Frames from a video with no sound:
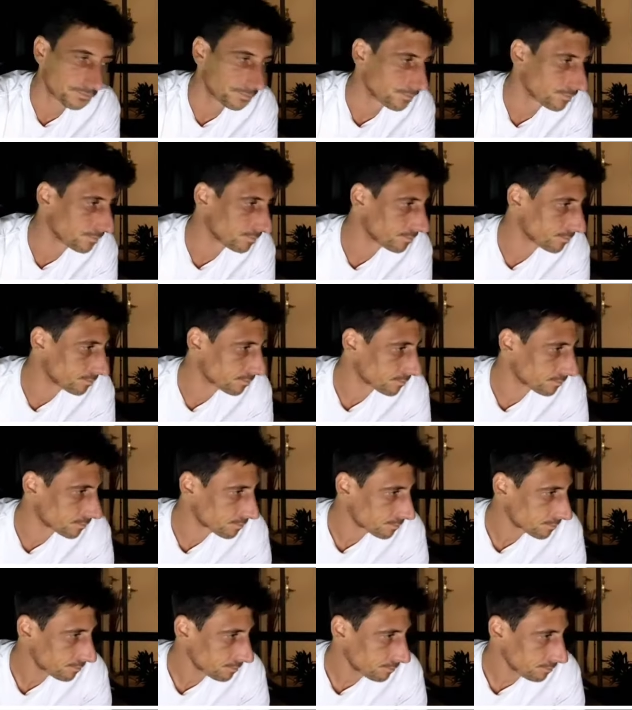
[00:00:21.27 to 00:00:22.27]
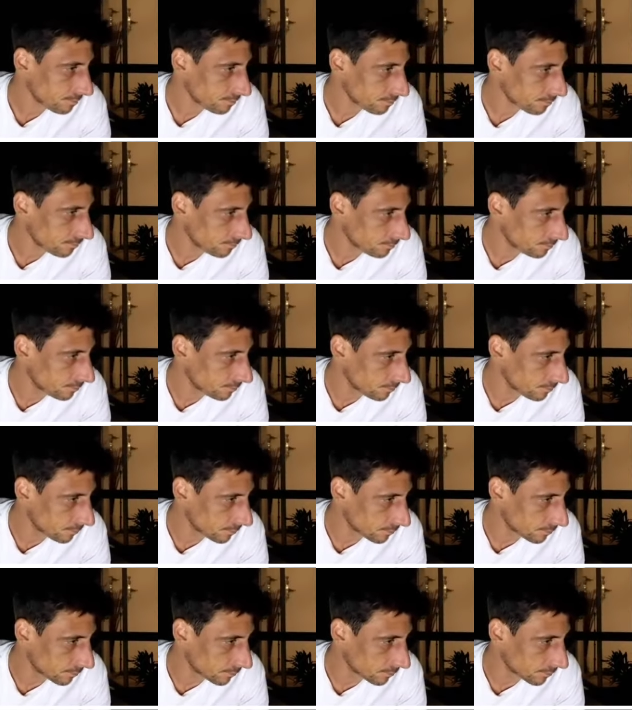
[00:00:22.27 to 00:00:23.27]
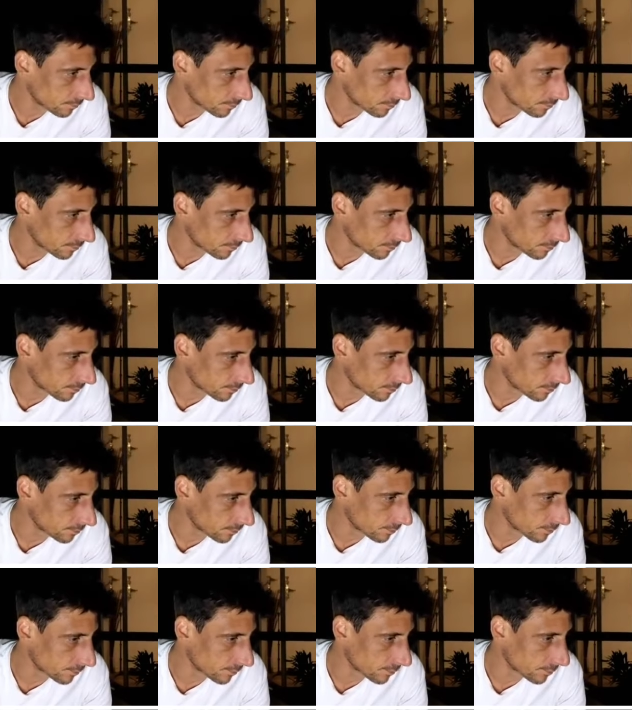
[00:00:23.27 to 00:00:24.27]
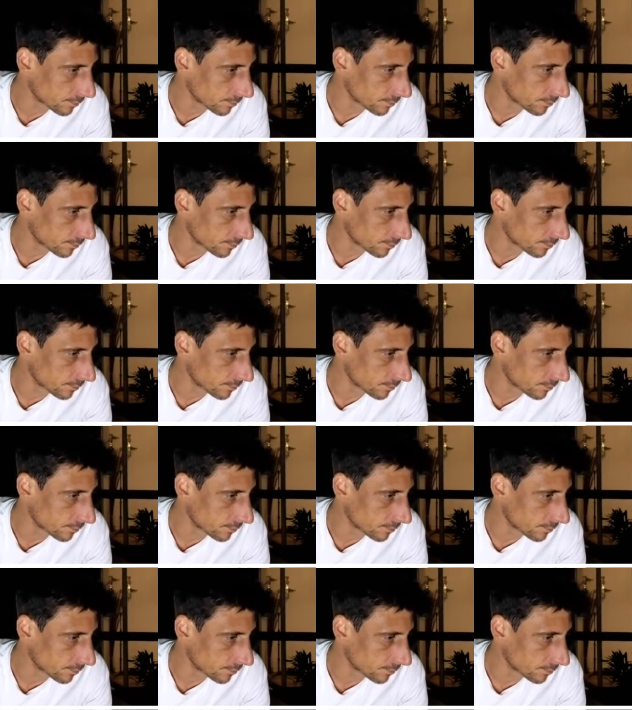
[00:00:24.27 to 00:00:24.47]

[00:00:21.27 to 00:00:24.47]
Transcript: (silence)